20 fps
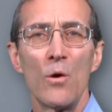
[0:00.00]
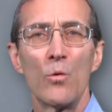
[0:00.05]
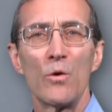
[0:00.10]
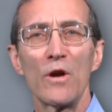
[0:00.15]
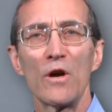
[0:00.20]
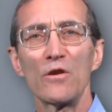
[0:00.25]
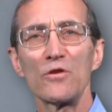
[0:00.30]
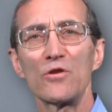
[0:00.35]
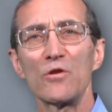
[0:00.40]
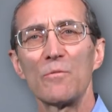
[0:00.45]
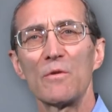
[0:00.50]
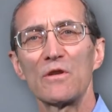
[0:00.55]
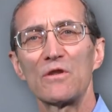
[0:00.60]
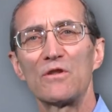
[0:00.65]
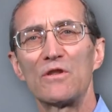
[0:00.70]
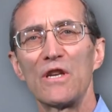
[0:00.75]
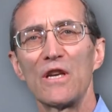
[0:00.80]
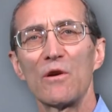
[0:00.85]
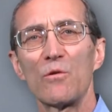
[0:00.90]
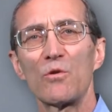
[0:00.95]
We also
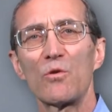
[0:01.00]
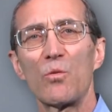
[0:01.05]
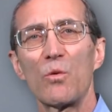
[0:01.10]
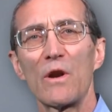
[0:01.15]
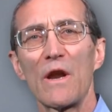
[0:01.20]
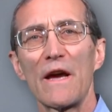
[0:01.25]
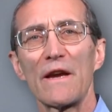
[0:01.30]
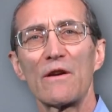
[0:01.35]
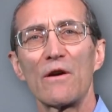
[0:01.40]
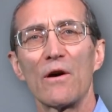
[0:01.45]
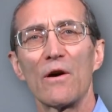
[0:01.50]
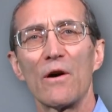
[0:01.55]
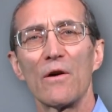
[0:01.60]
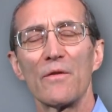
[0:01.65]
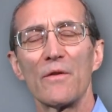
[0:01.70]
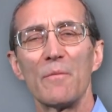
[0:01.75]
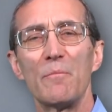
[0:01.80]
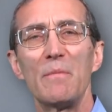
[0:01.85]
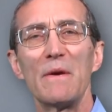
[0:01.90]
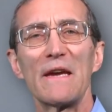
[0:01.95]
must deal with what I
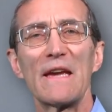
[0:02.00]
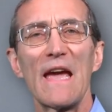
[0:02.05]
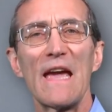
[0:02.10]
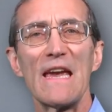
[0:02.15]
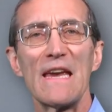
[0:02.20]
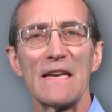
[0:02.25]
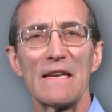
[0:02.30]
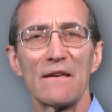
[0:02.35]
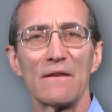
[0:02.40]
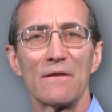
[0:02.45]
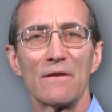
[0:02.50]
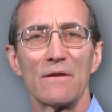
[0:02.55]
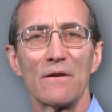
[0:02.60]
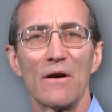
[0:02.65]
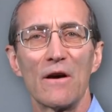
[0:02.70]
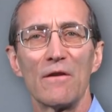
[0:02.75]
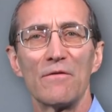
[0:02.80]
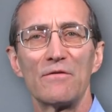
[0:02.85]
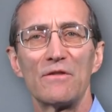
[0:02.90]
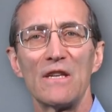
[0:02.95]
call the Big Eight
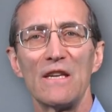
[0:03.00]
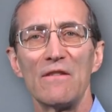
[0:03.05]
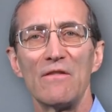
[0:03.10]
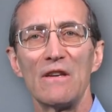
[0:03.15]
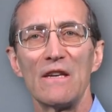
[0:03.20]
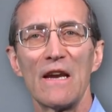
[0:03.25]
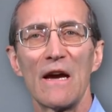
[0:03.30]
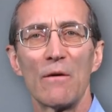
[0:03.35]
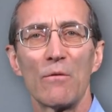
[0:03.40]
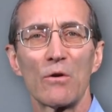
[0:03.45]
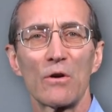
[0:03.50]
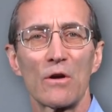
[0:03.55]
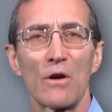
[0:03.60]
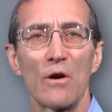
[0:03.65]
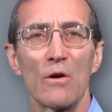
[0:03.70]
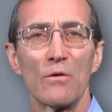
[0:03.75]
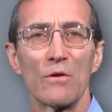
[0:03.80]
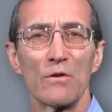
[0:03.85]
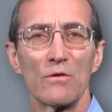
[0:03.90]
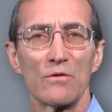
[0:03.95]
of TV network
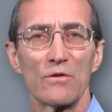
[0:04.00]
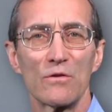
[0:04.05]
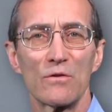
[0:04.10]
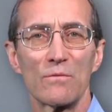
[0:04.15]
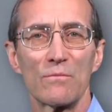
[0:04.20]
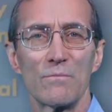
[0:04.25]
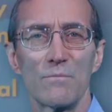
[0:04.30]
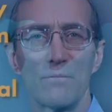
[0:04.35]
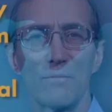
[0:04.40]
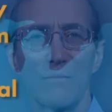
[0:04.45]
owners.